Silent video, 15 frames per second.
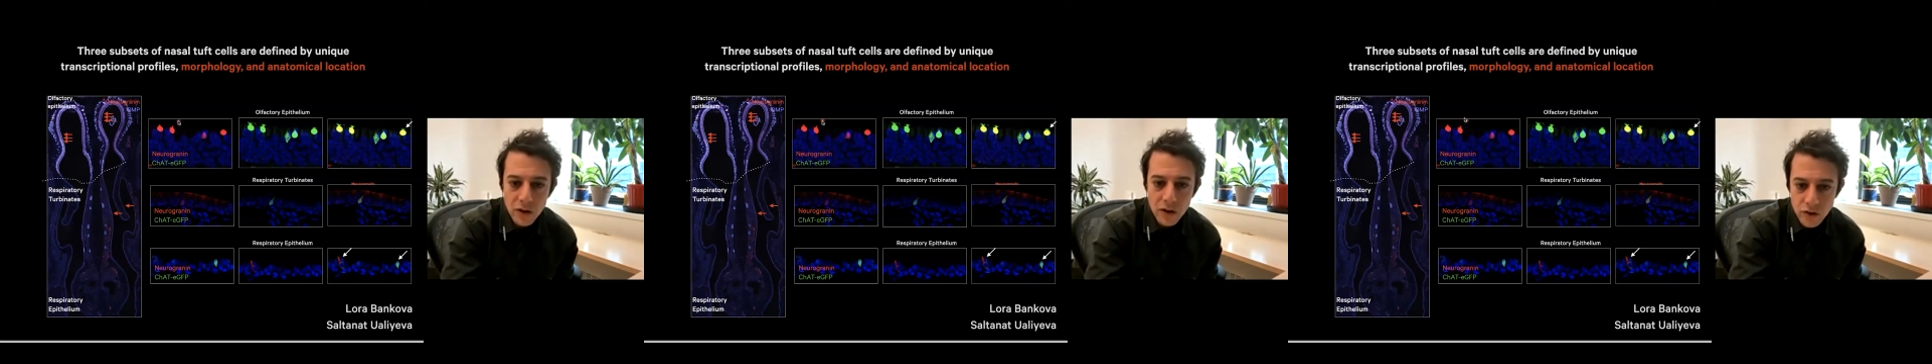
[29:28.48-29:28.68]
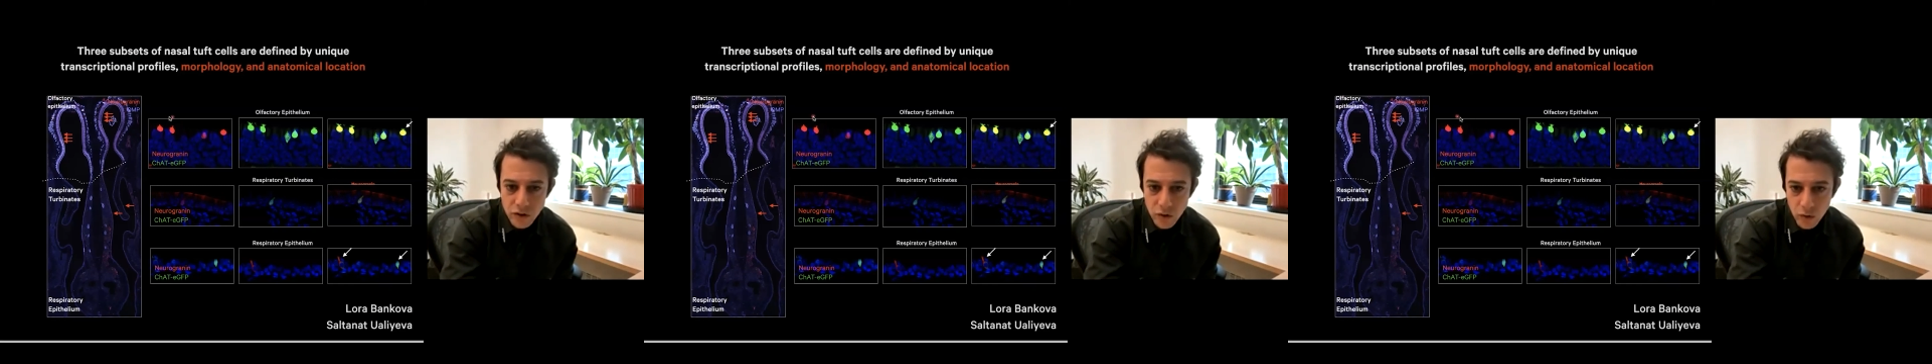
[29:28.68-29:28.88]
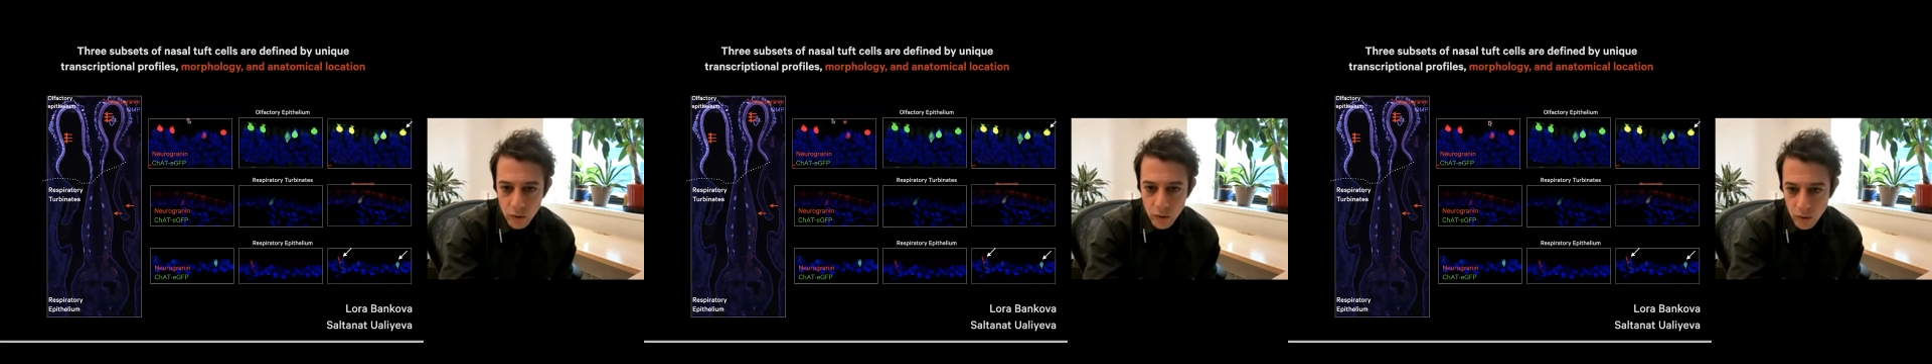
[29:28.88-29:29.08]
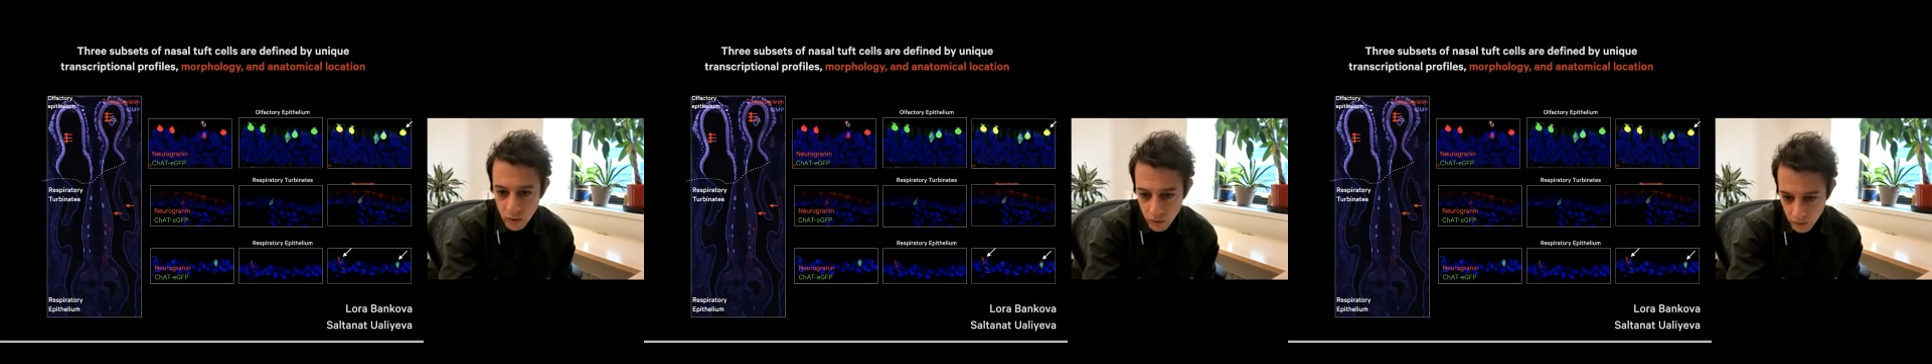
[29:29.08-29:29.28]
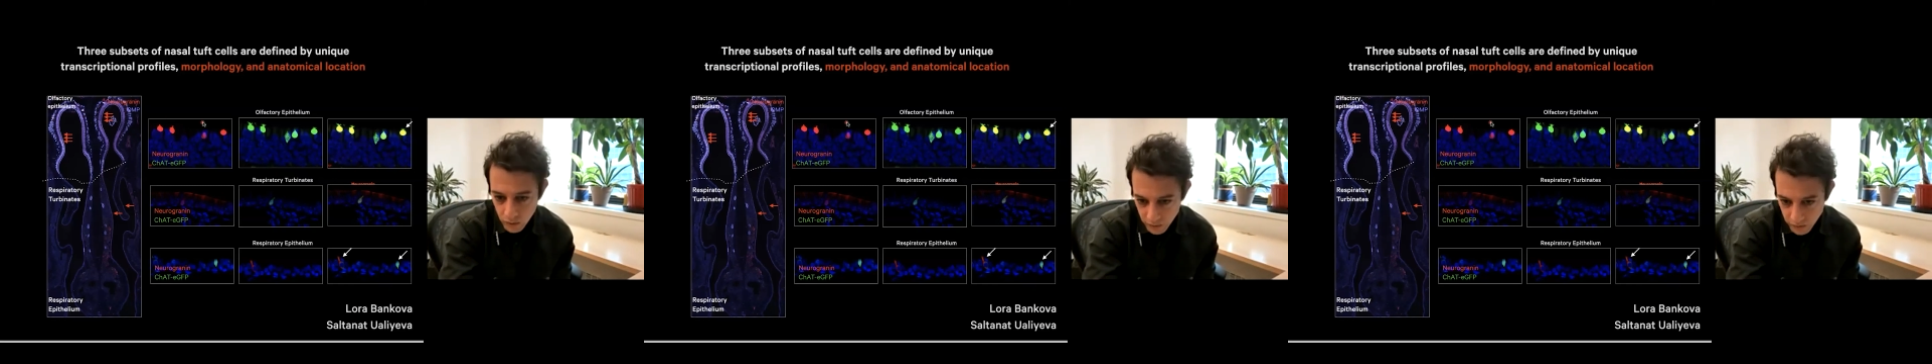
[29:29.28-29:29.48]
So
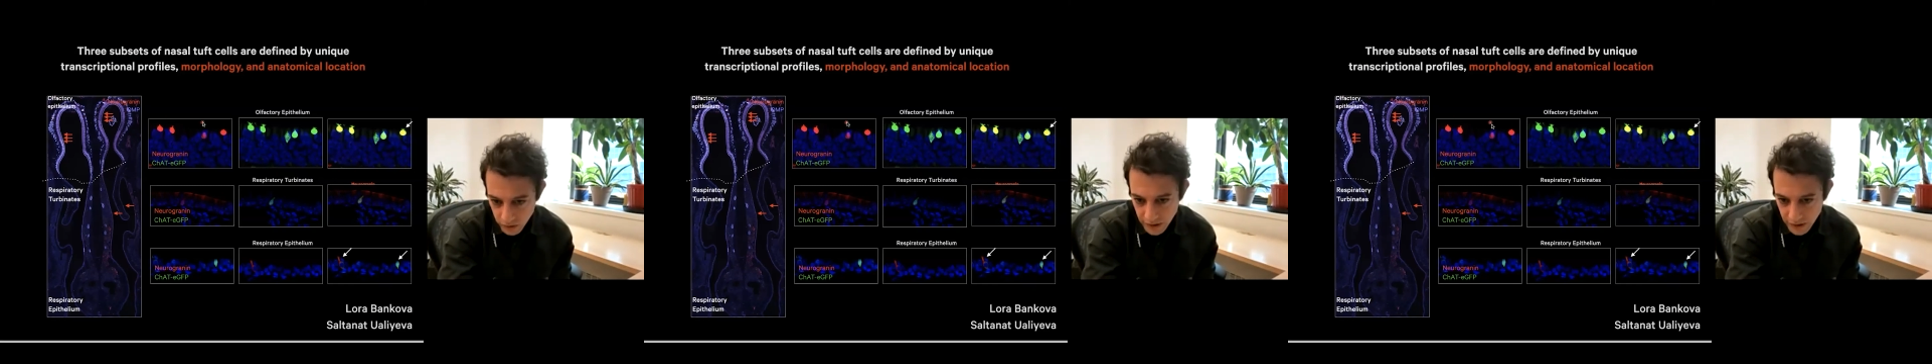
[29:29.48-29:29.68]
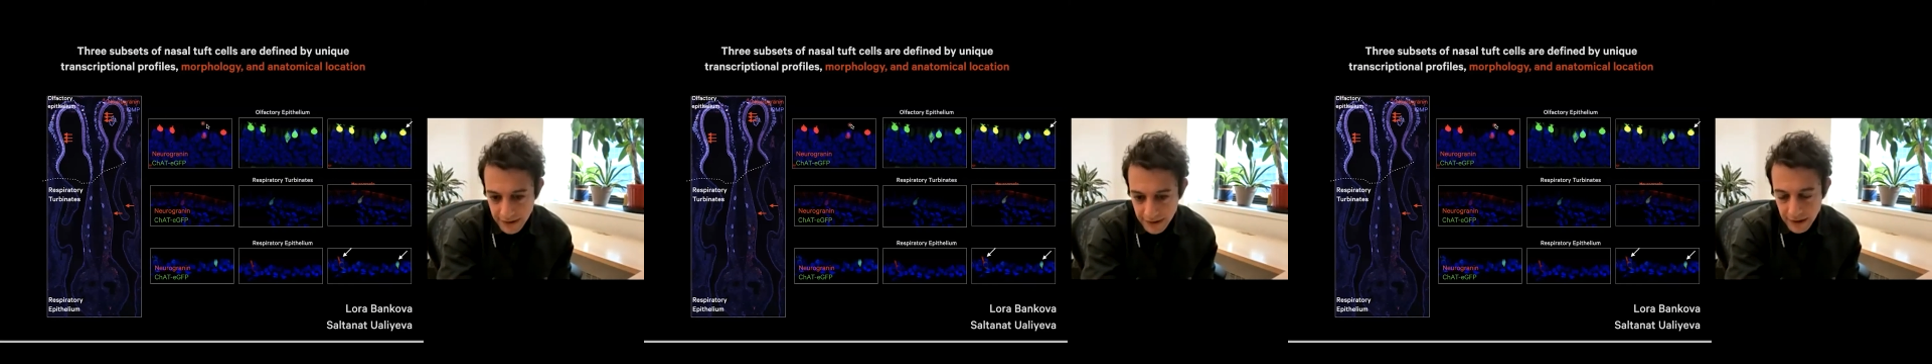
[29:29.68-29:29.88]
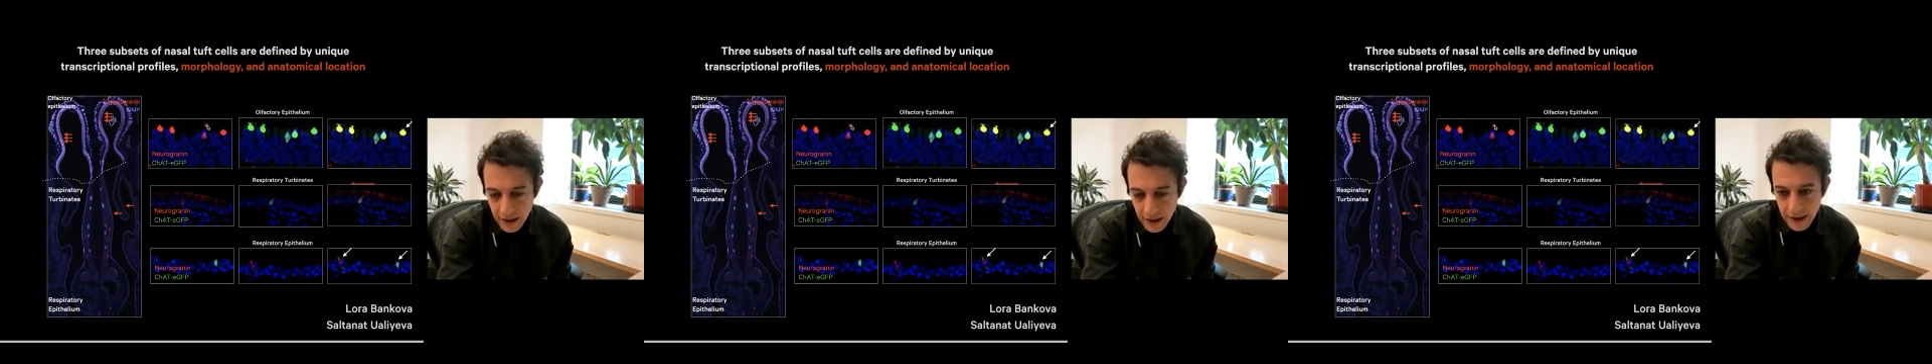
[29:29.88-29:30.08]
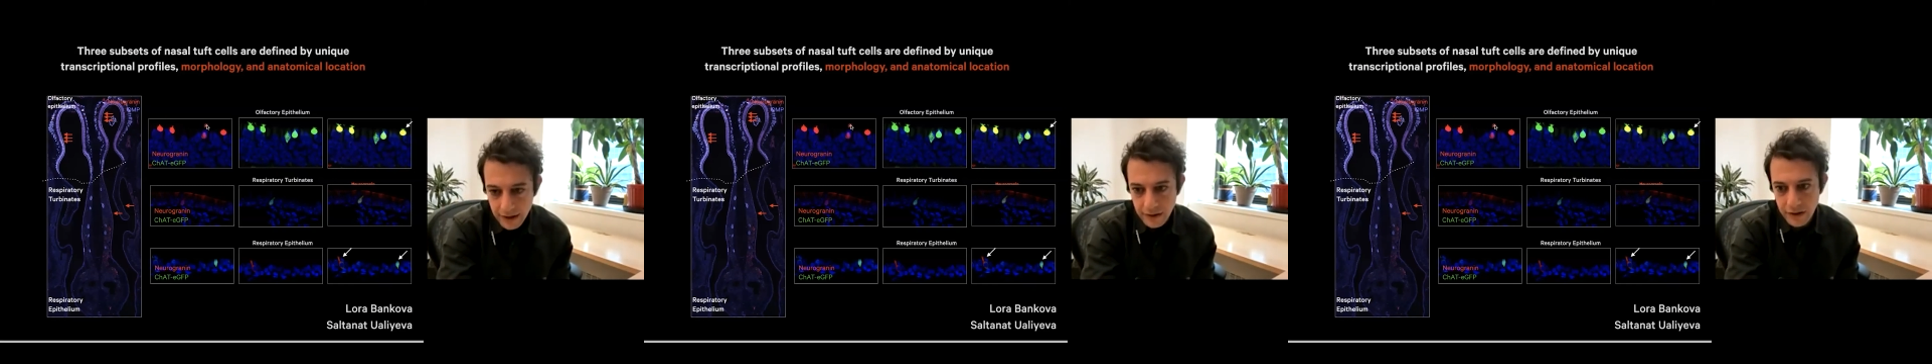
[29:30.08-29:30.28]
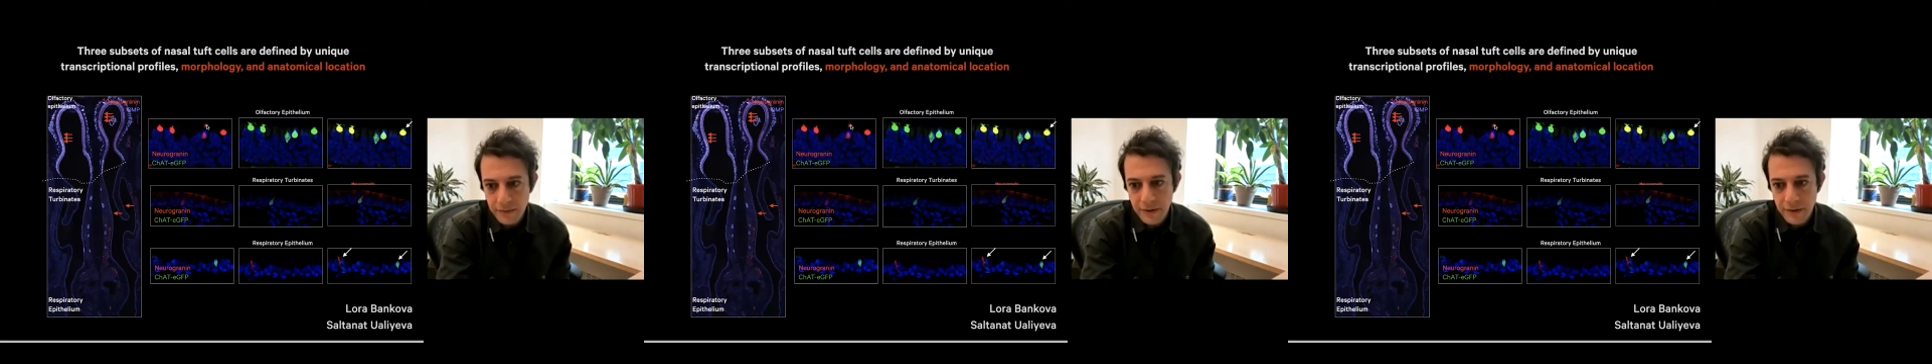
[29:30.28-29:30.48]
that's
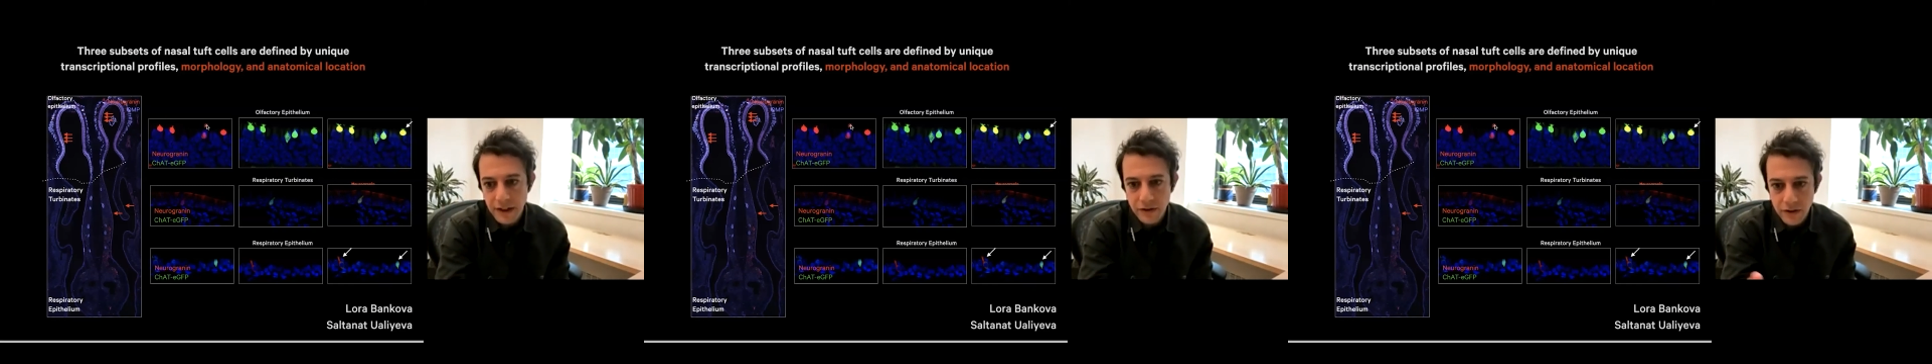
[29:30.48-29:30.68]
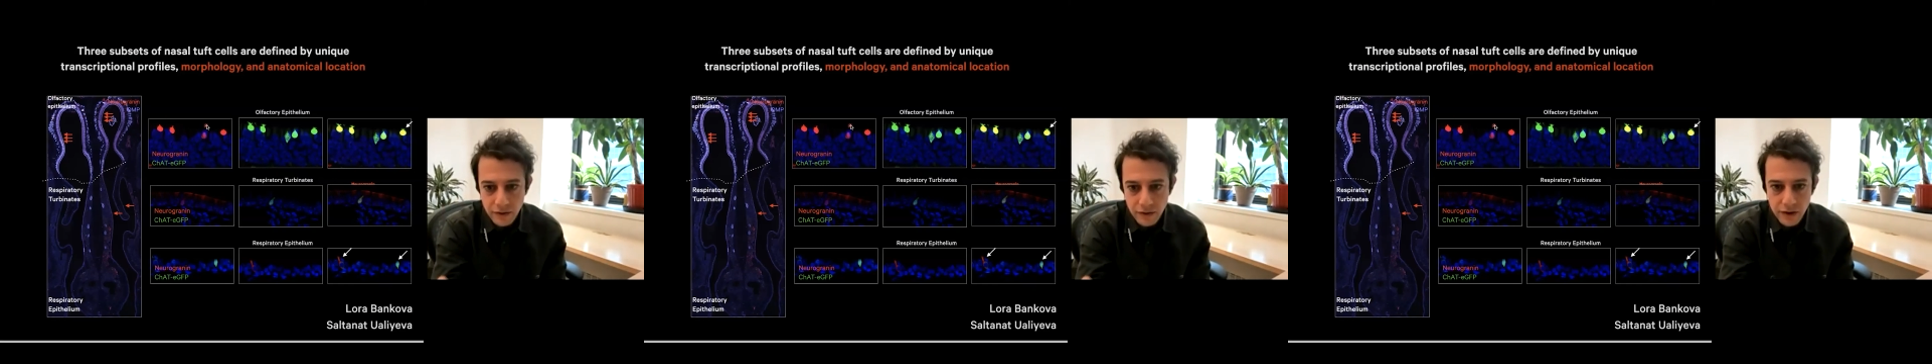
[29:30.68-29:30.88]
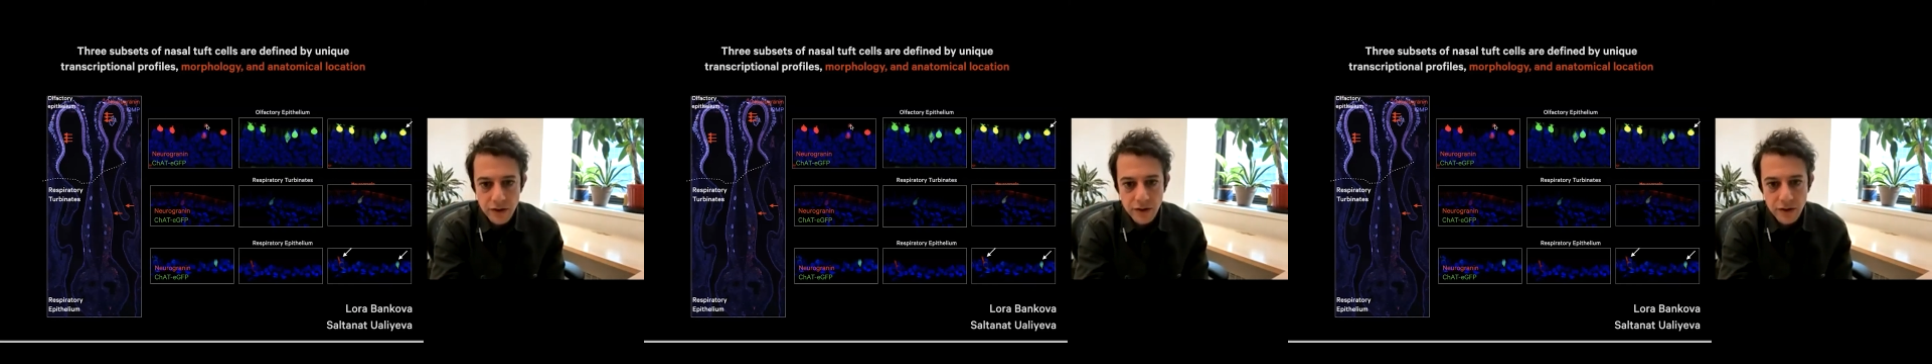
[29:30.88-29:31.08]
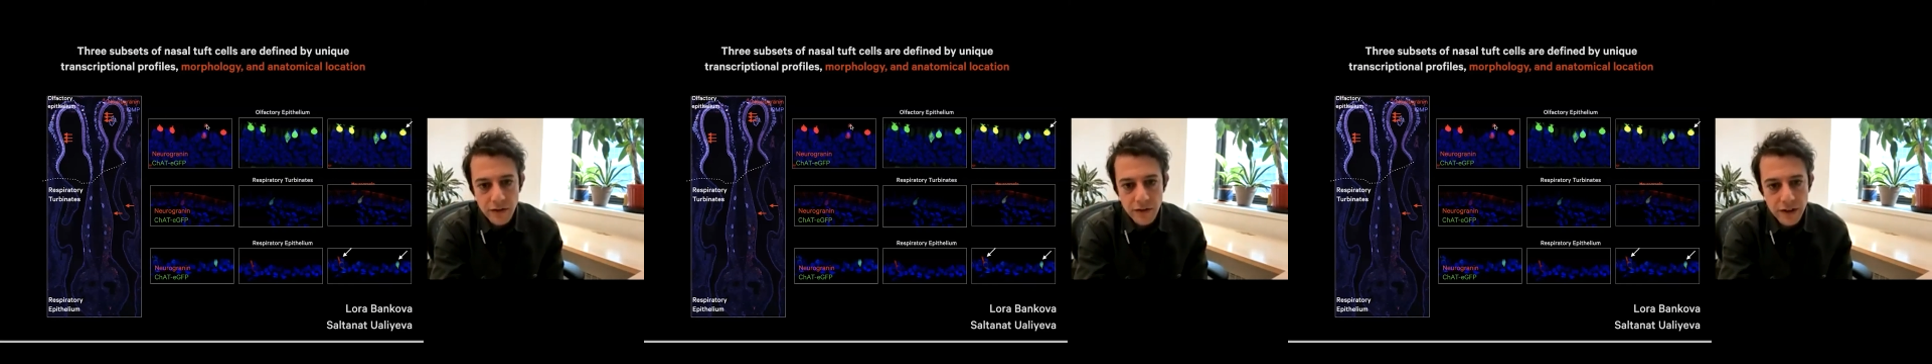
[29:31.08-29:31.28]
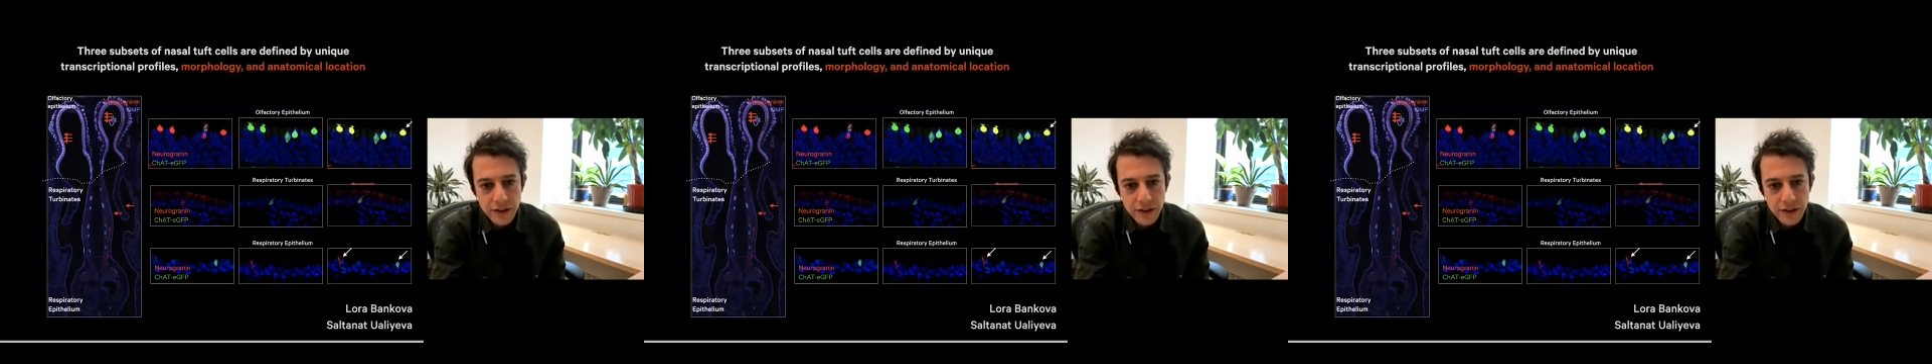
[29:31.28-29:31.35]
something I sort of glossed over,